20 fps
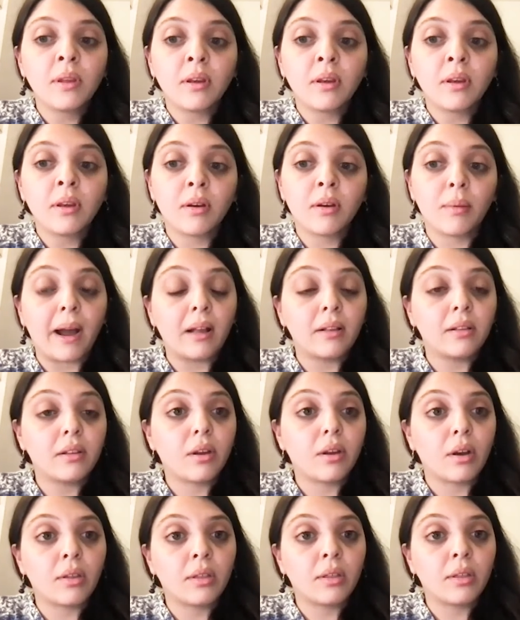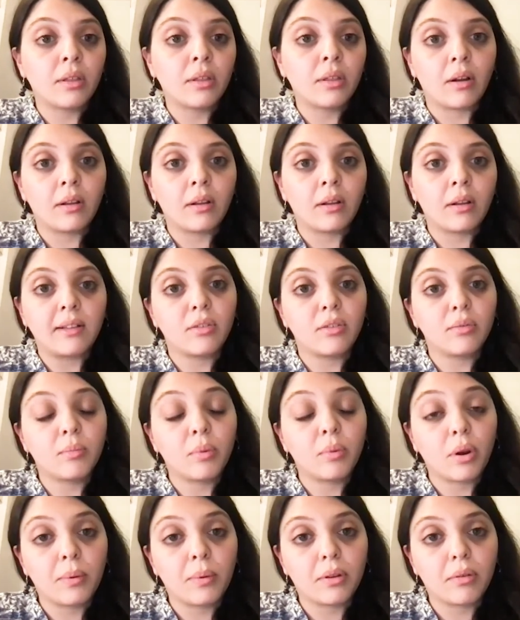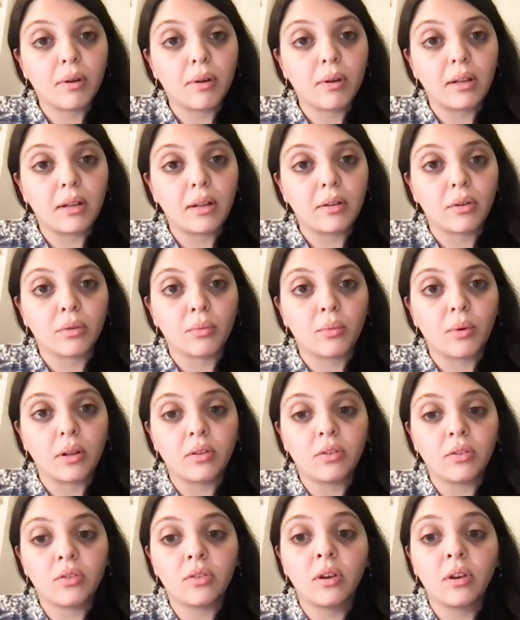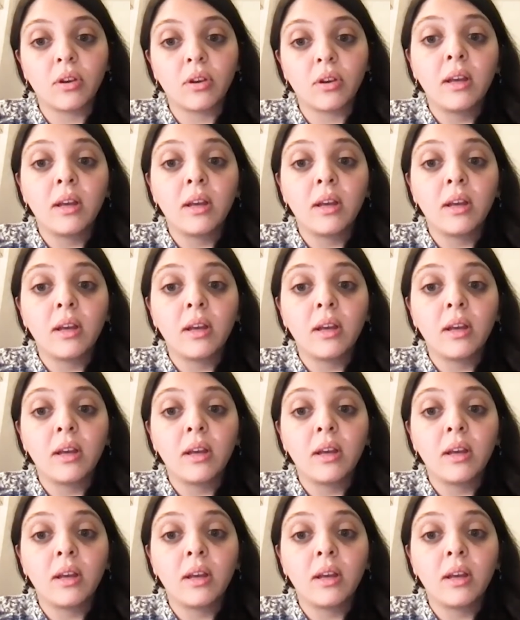compiled a dossier on alleged perpetrators, which